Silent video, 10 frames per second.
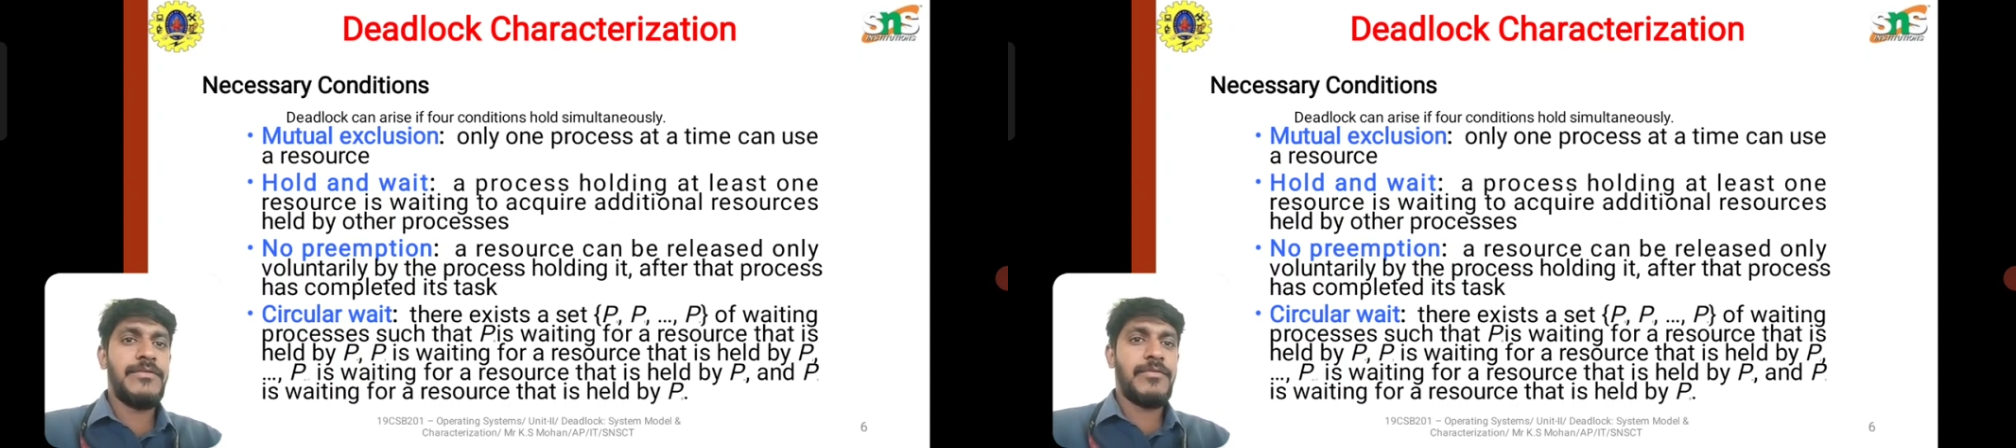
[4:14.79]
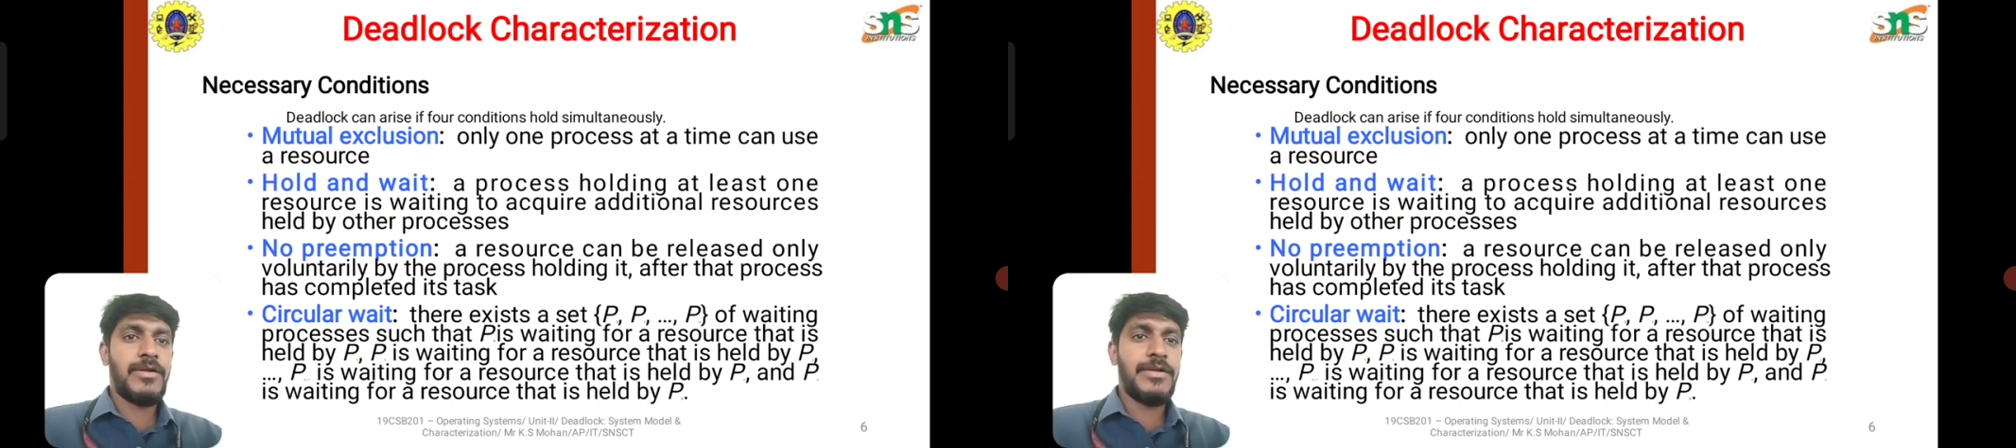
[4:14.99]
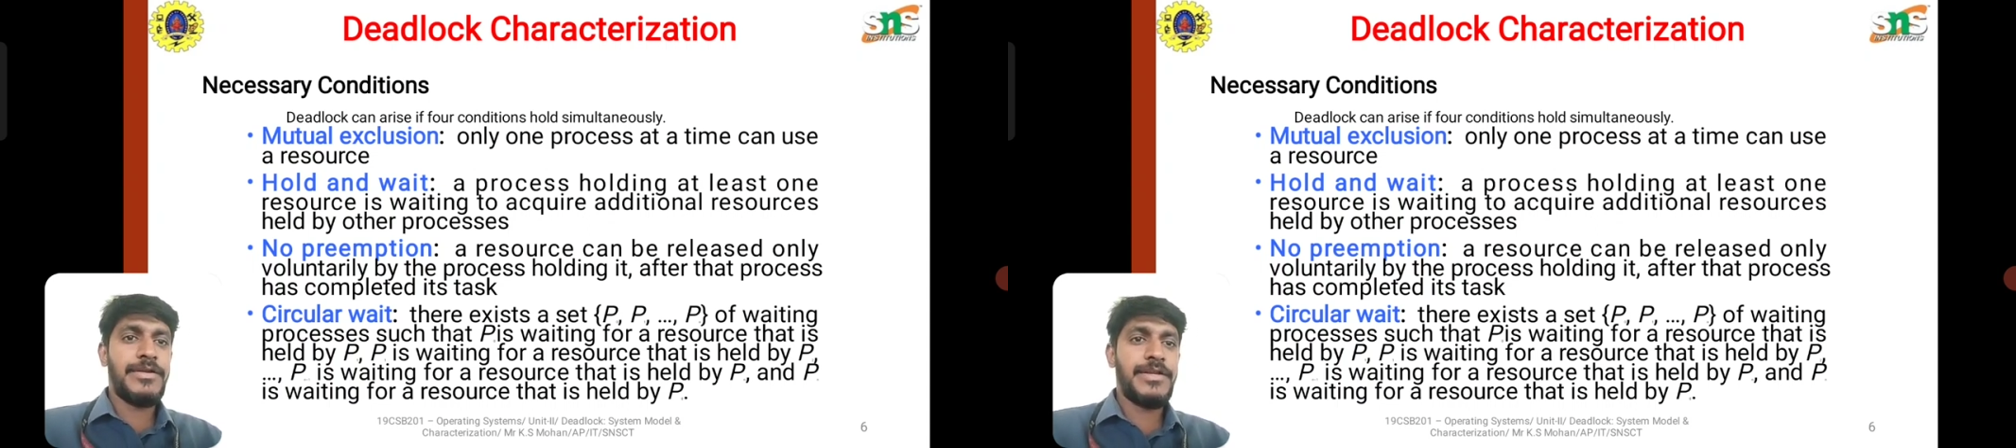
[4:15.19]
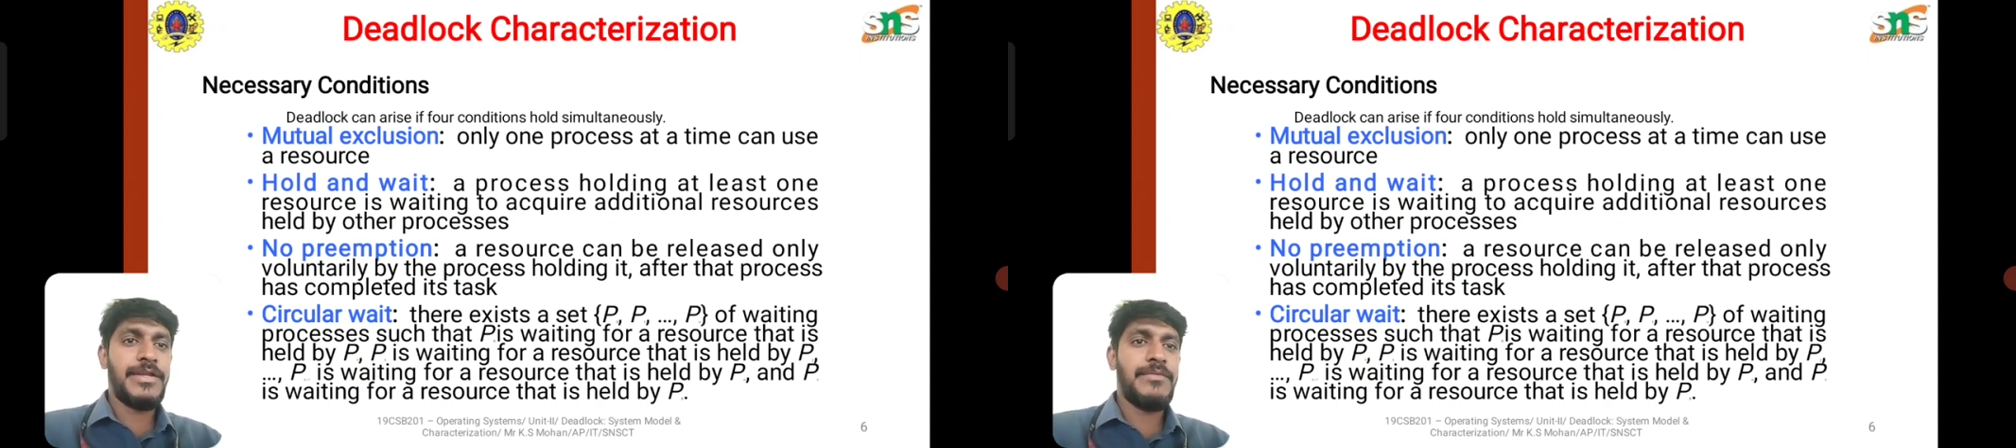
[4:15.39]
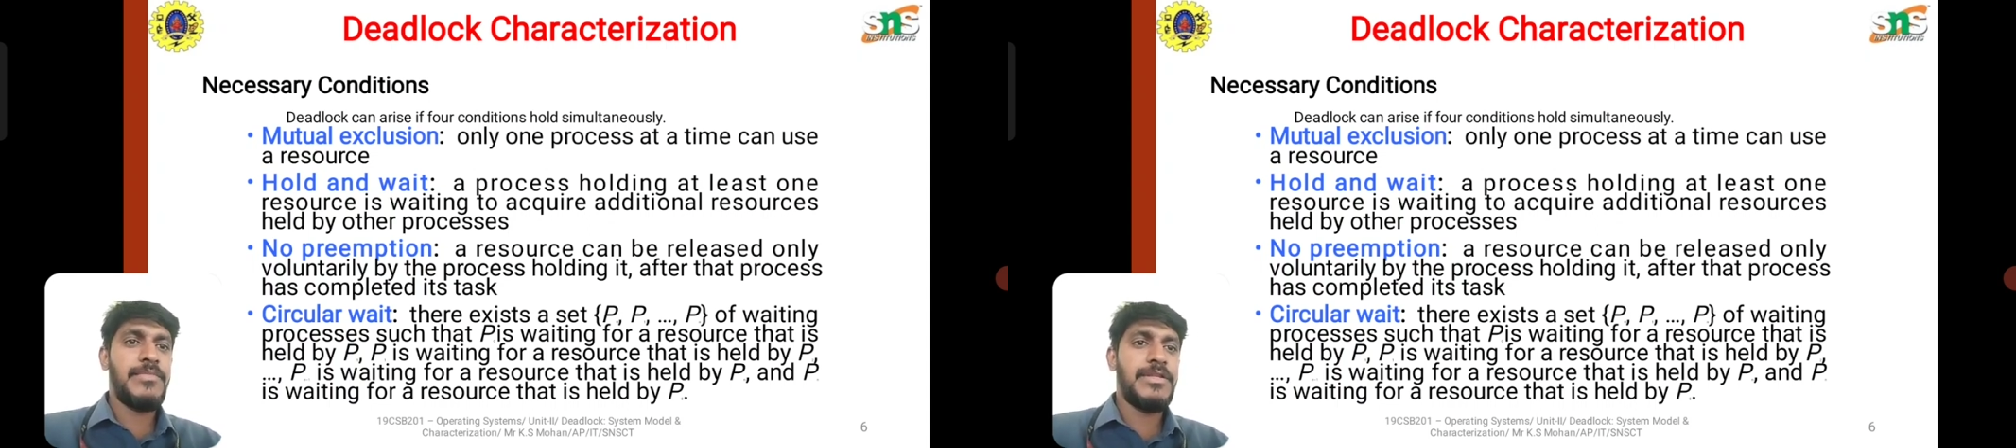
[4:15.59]

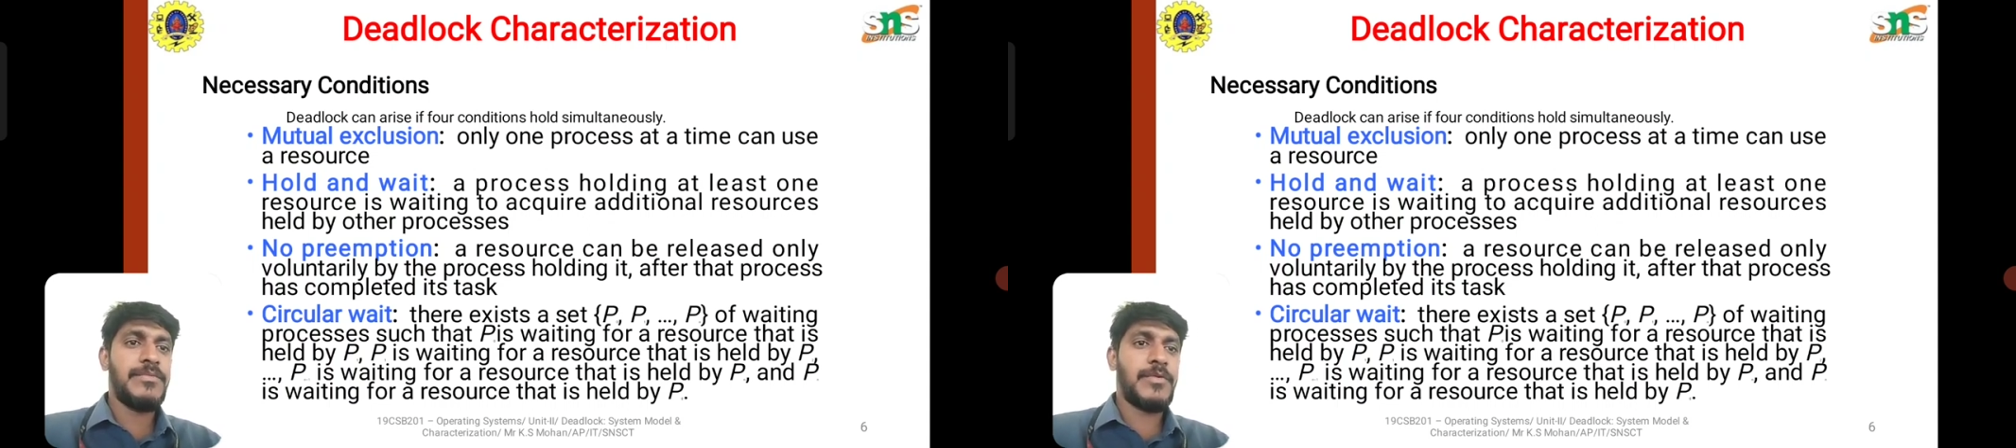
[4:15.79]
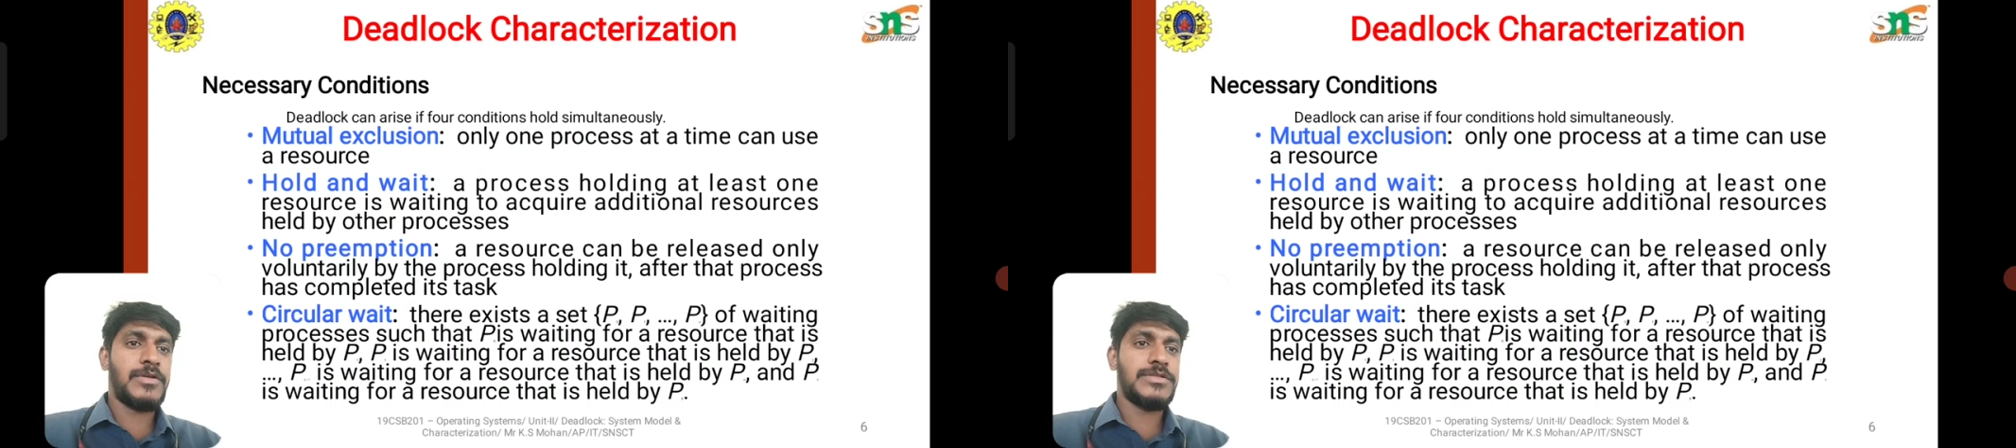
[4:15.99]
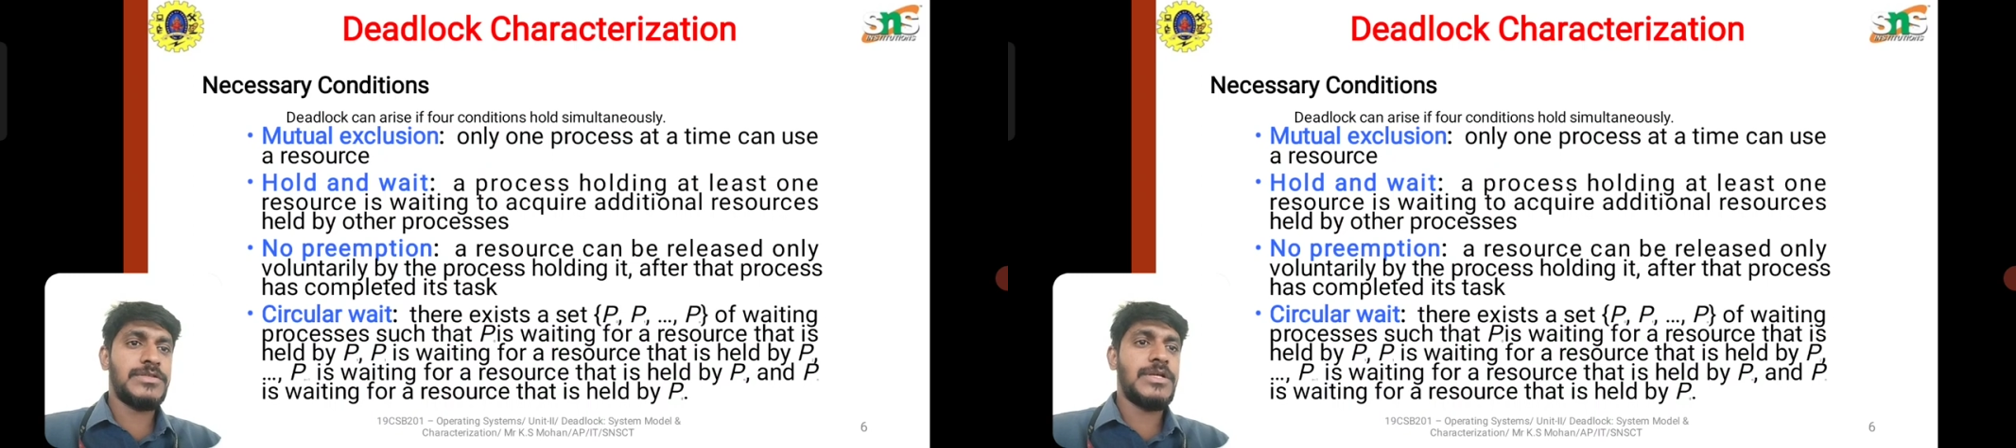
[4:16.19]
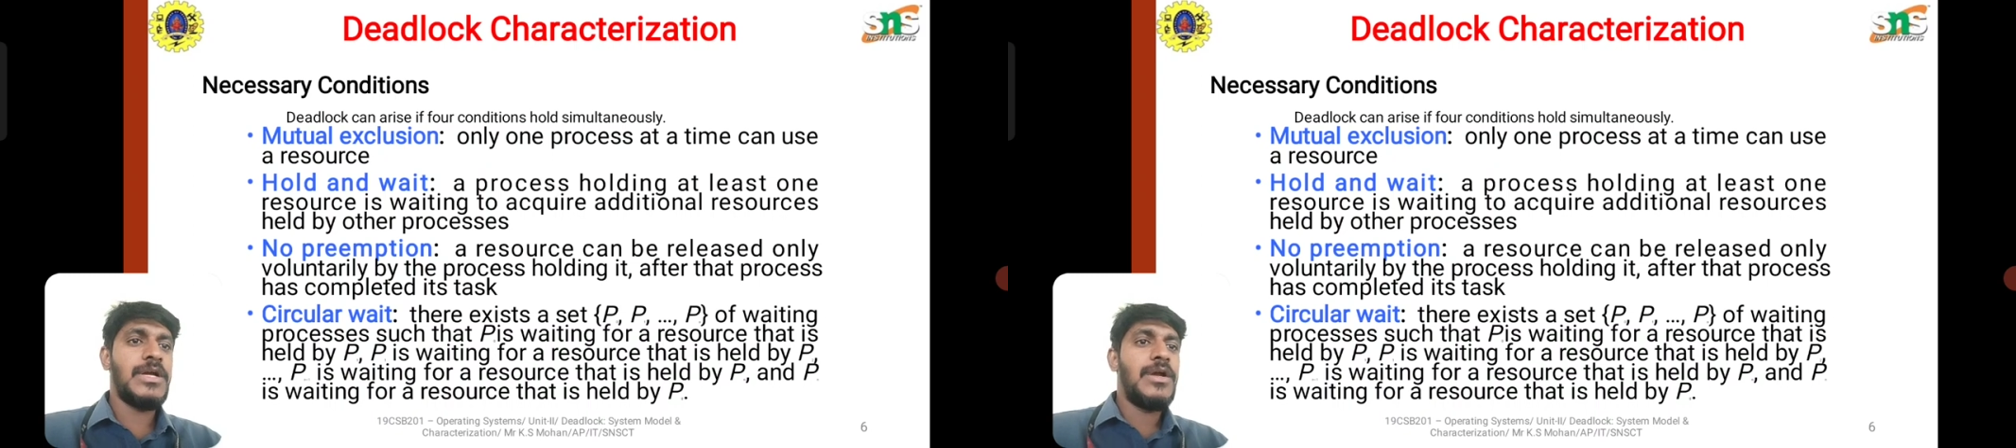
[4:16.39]
voluntarily by the process